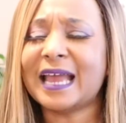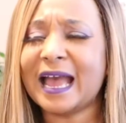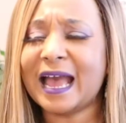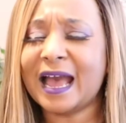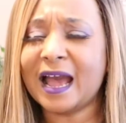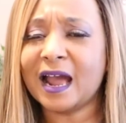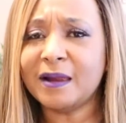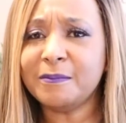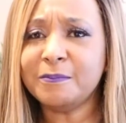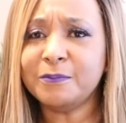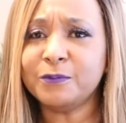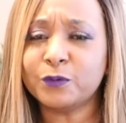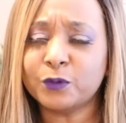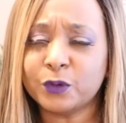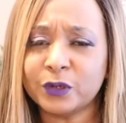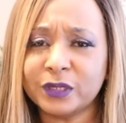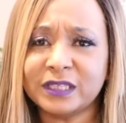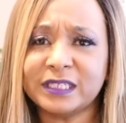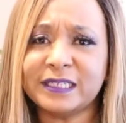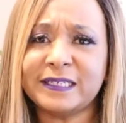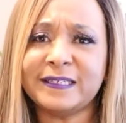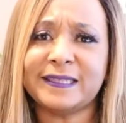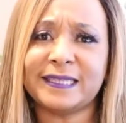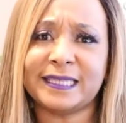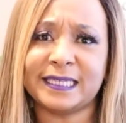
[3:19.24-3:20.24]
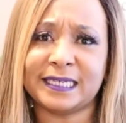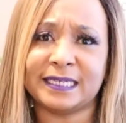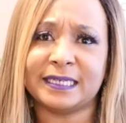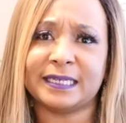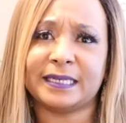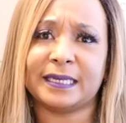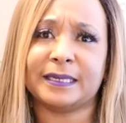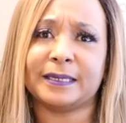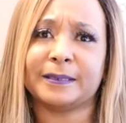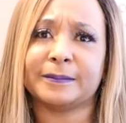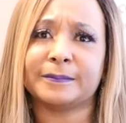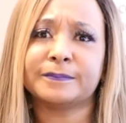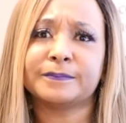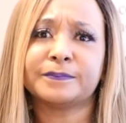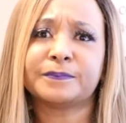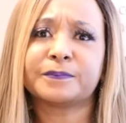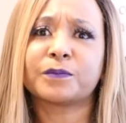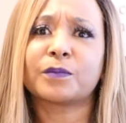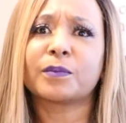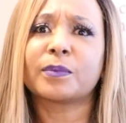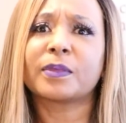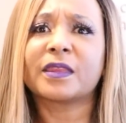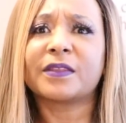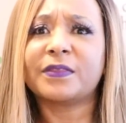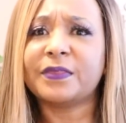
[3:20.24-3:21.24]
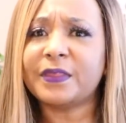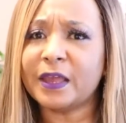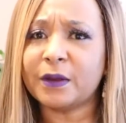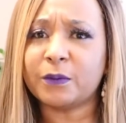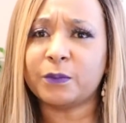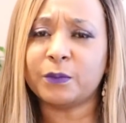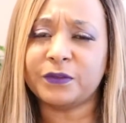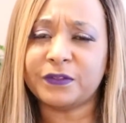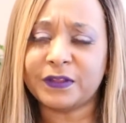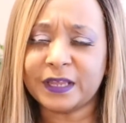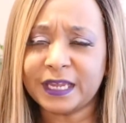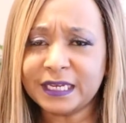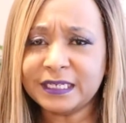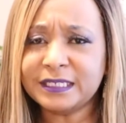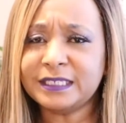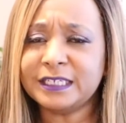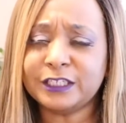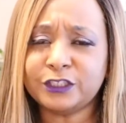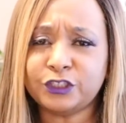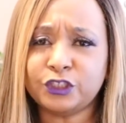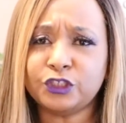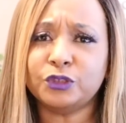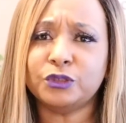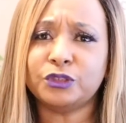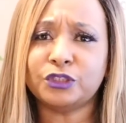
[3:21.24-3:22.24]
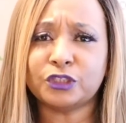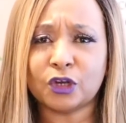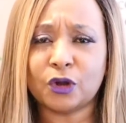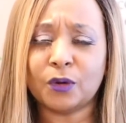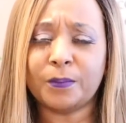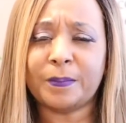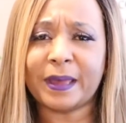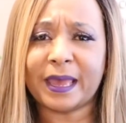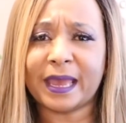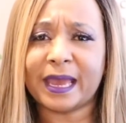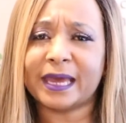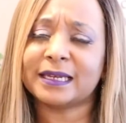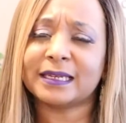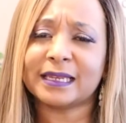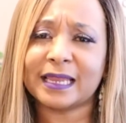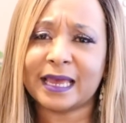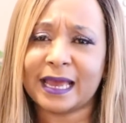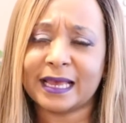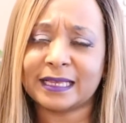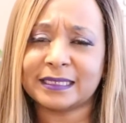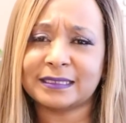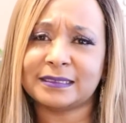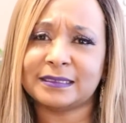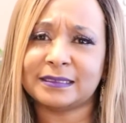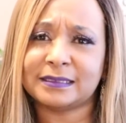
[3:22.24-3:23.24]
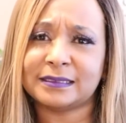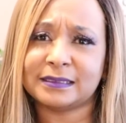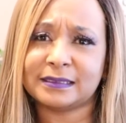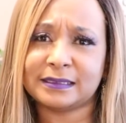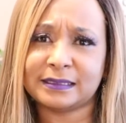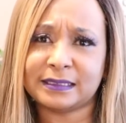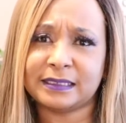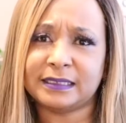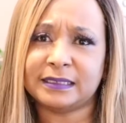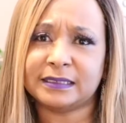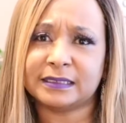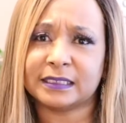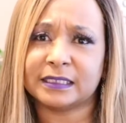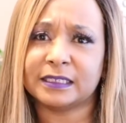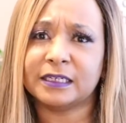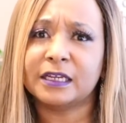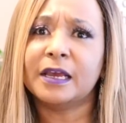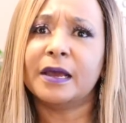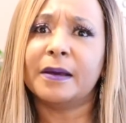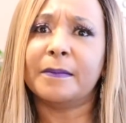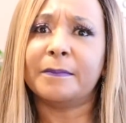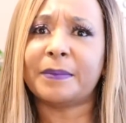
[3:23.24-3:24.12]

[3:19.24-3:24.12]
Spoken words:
I'm really thinking that when they did you so bad last season